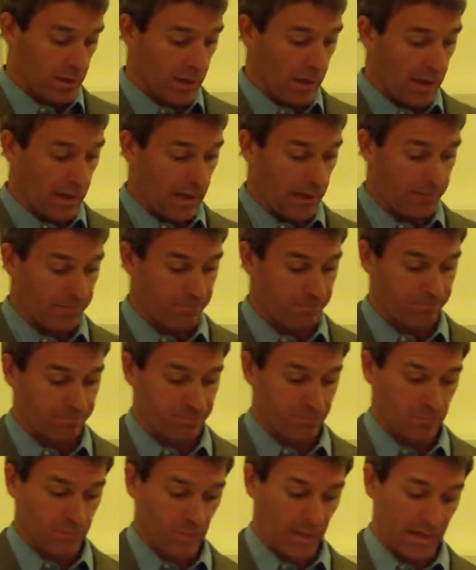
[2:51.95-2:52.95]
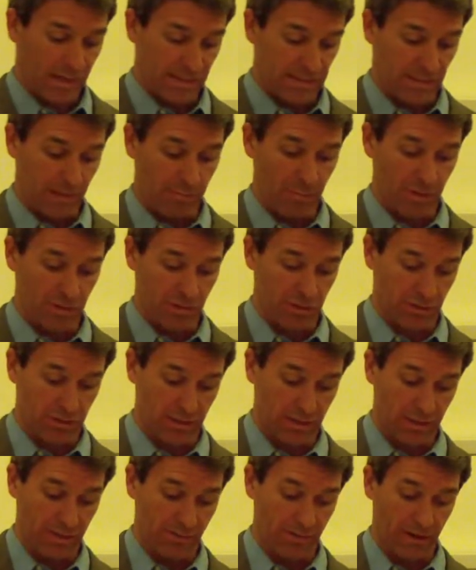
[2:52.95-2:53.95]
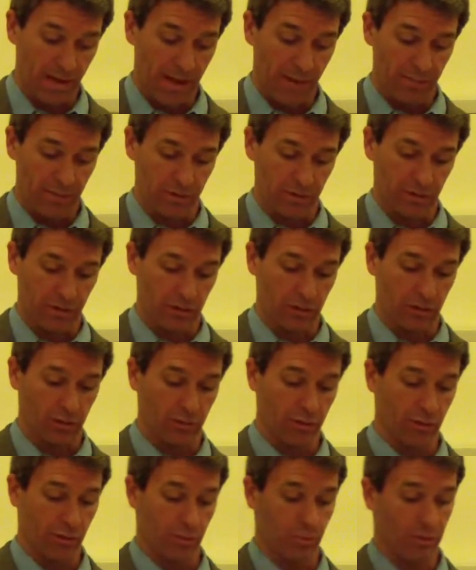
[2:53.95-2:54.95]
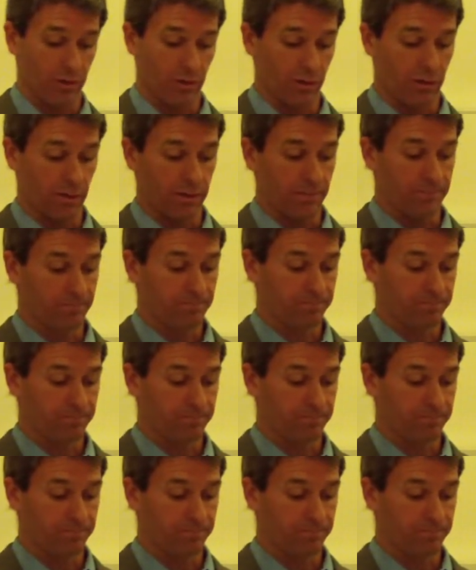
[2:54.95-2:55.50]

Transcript: And as I mentioned, didn't even happen in the colonial period.